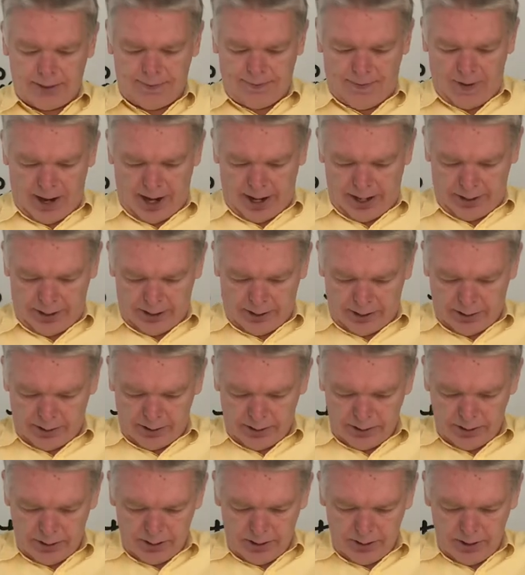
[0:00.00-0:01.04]
fire.
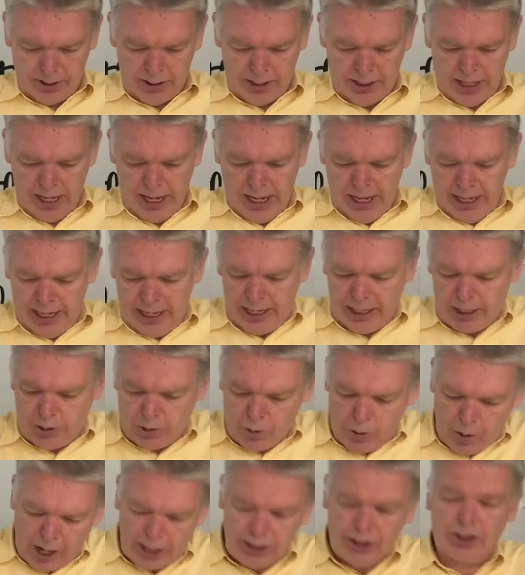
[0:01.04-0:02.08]
He
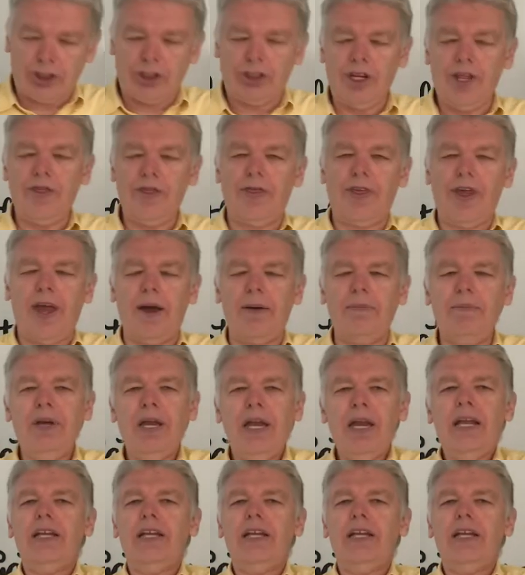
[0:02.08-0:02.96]
questioned them.